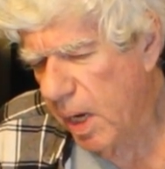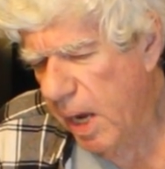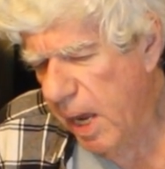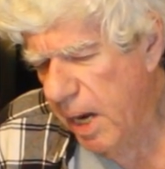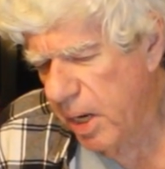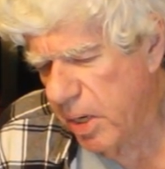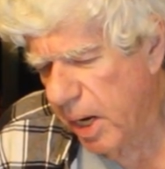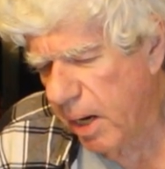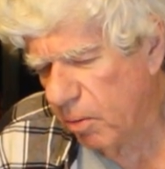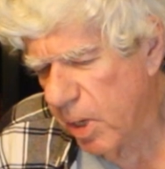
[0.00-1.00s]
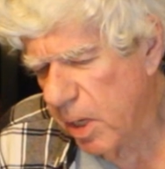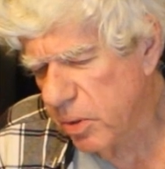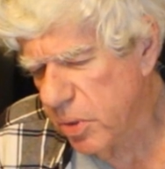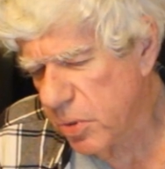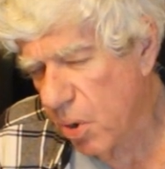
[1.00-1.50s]
Anti-tank
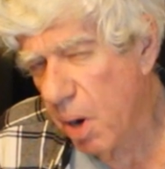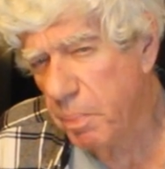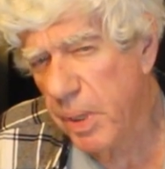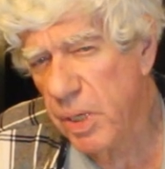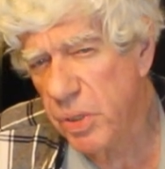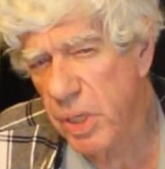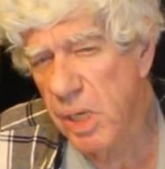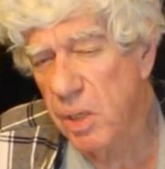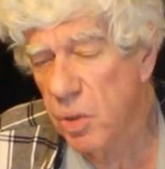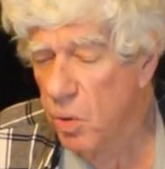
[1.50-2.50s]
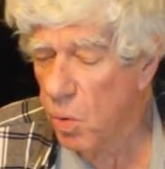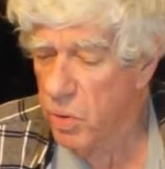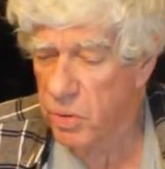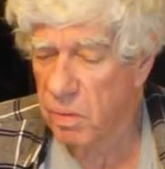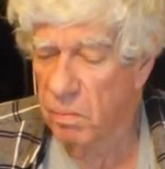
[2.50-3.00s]
rounds, those RPGs, of course.